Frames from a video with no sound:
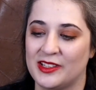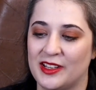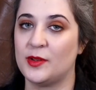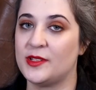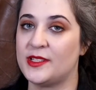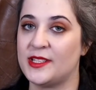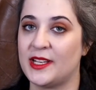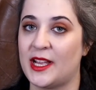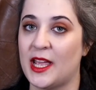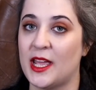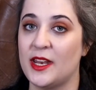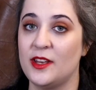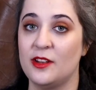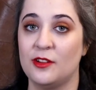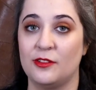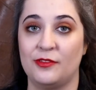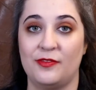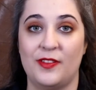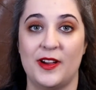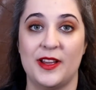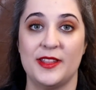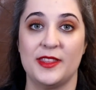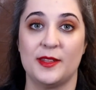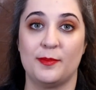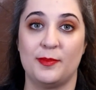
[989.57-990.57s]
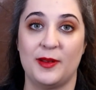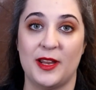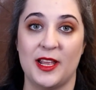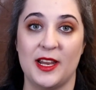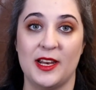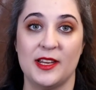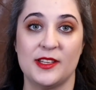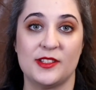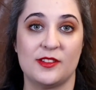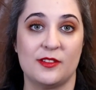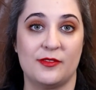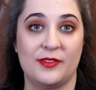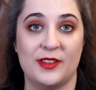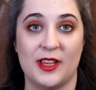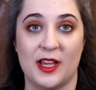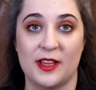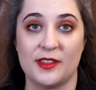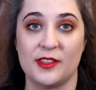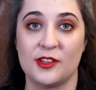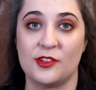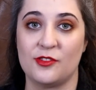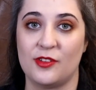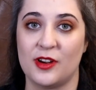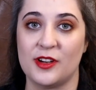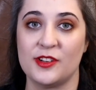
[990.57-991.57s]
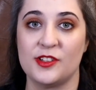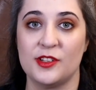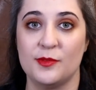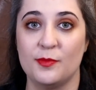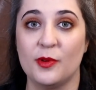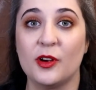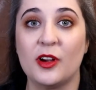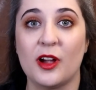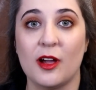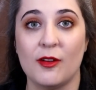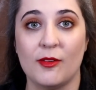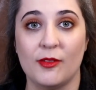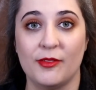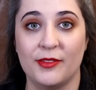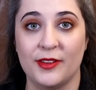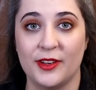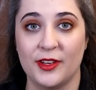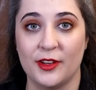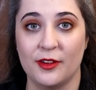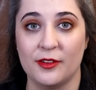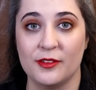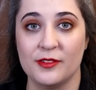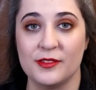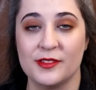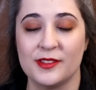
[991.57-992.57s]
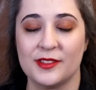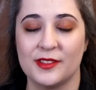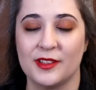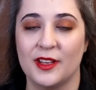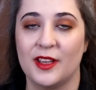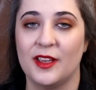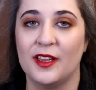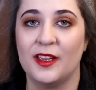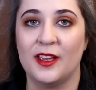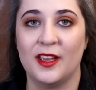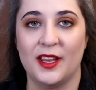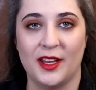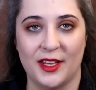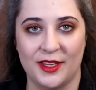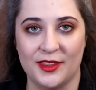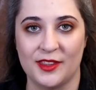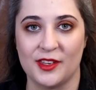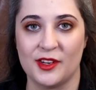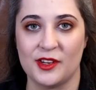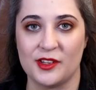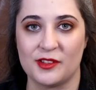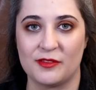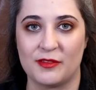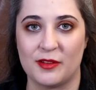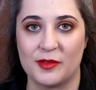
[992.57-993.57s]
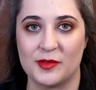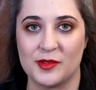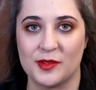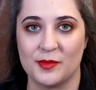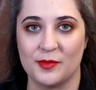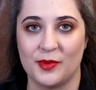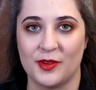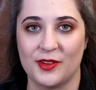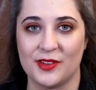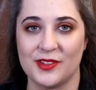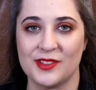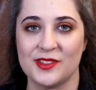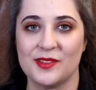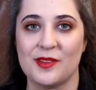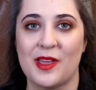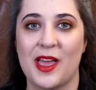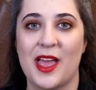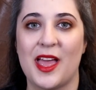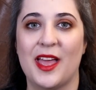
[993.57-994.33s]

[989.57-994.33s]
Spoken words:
Once again, you'll find the playlist of the other trashy book cover videos in the description box.